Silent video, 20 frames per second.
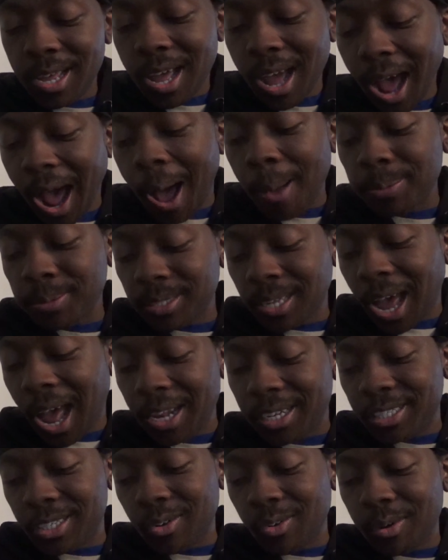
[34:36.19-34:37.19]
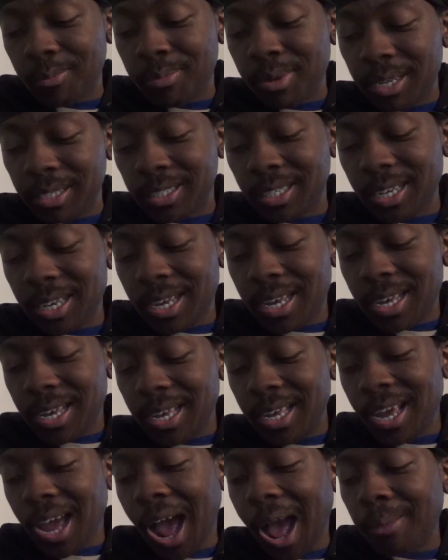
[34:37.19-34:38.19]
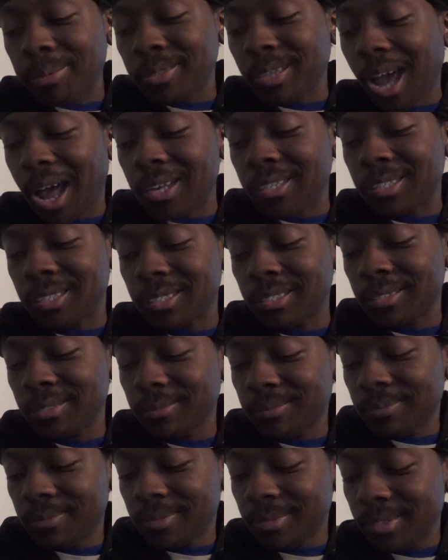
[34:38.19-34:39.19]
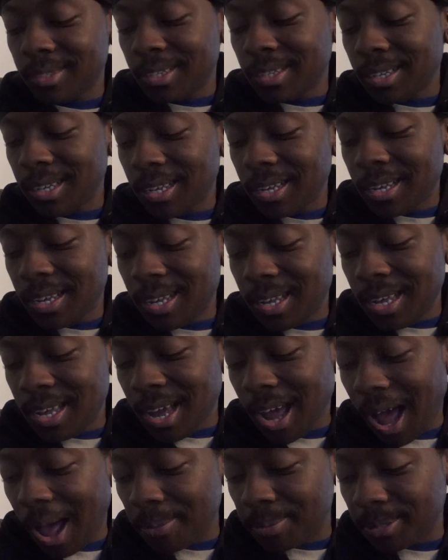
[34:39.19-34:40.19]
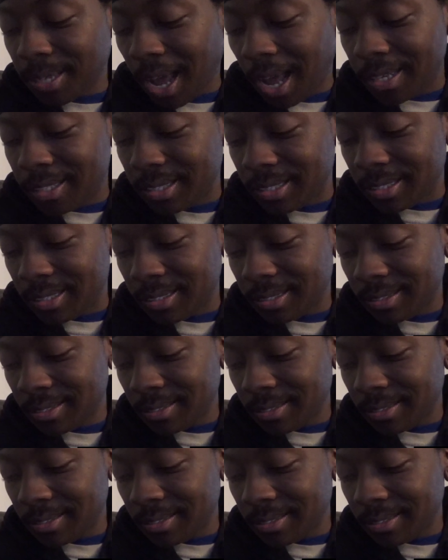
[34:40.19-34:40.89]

Hopscotching on the bitch. He hopscotching. He hopscotching.